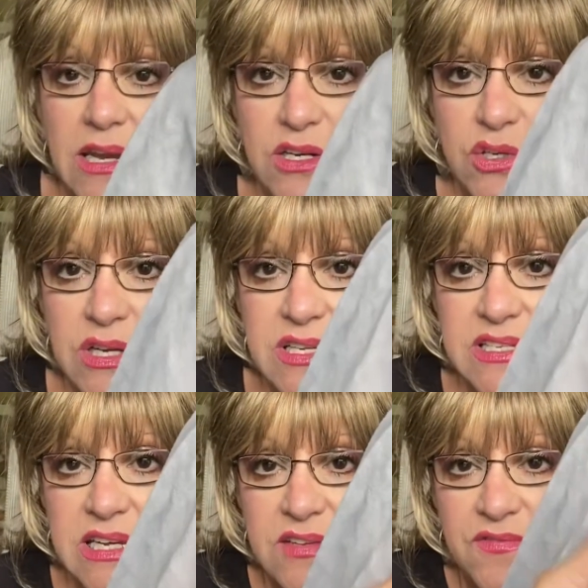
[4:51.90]
As you can
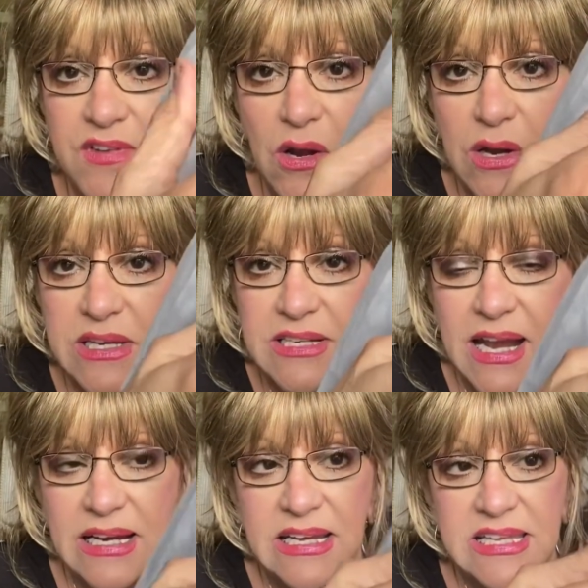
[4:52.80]
see, very
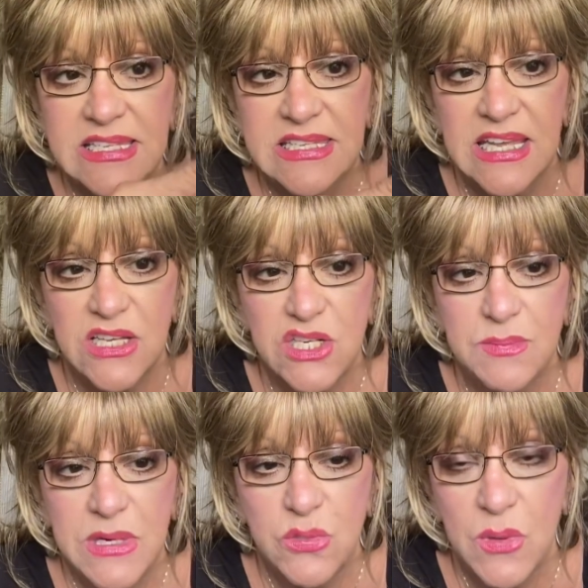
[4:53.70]
tightly stitched
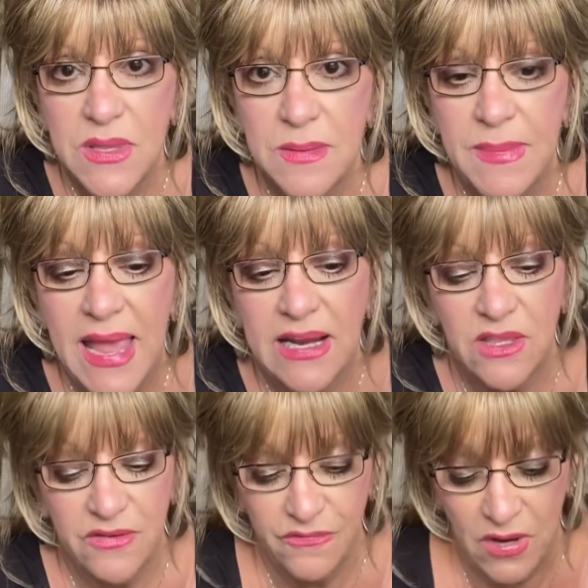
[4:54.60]
between the back
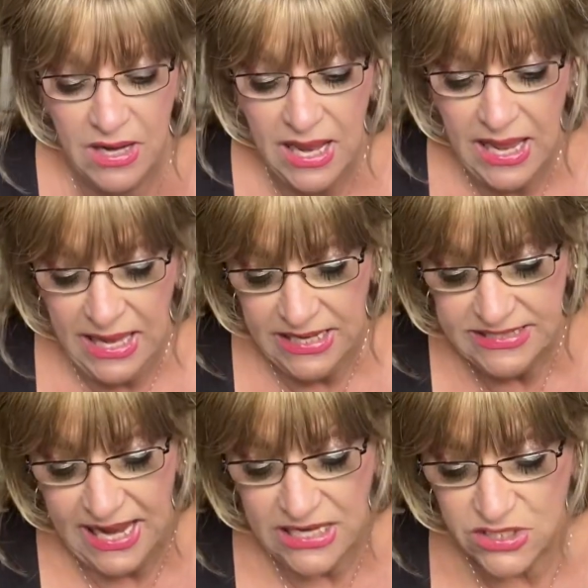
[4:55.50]
and the front. It's
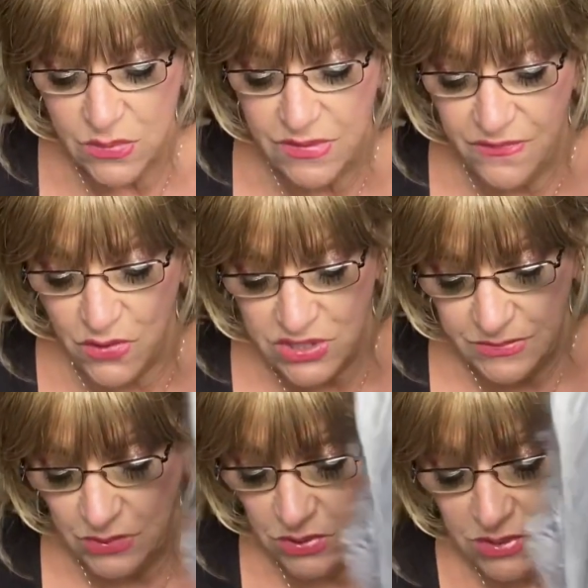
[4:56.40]
actually
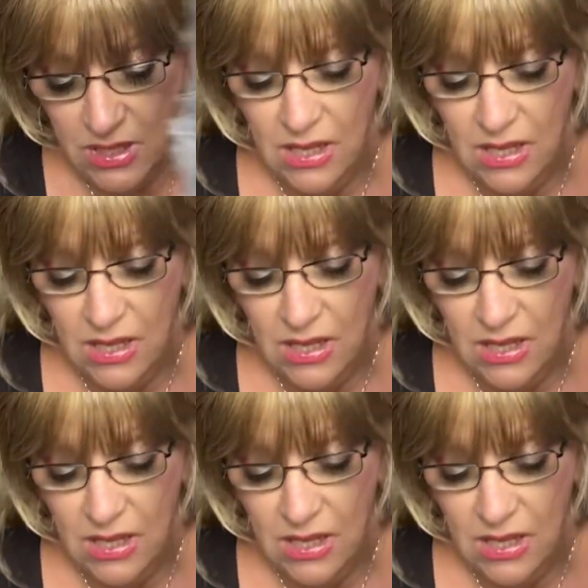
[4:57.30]
reversible.